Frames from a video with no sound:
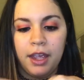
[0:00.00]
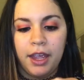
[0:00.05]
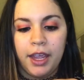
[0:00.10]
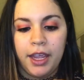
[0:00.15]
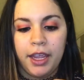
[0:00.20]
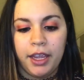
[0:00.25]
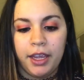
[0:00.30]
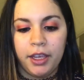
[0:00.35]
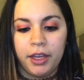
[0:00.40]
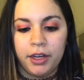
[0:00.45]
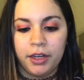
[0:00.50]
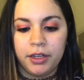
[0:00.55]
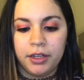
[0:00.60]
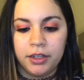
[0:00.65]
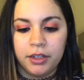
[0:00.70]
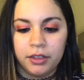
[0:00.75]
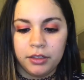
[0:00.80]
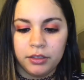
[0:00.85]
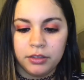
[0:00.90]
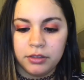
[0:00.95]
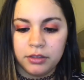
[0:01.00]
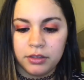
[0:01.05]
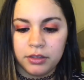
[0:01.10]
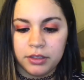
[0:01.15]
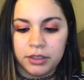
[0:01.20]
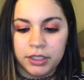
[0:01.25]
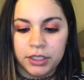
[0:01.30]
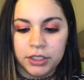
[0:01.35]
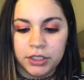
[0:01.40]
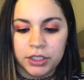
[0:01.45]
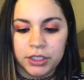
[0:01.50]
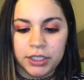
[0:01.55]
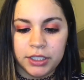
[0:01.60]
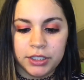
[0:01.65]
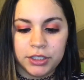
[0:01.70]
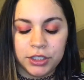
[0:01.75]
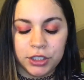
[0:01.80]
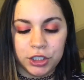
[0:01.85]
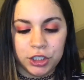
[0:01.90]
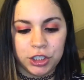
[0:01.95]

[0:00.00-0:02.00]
and This is the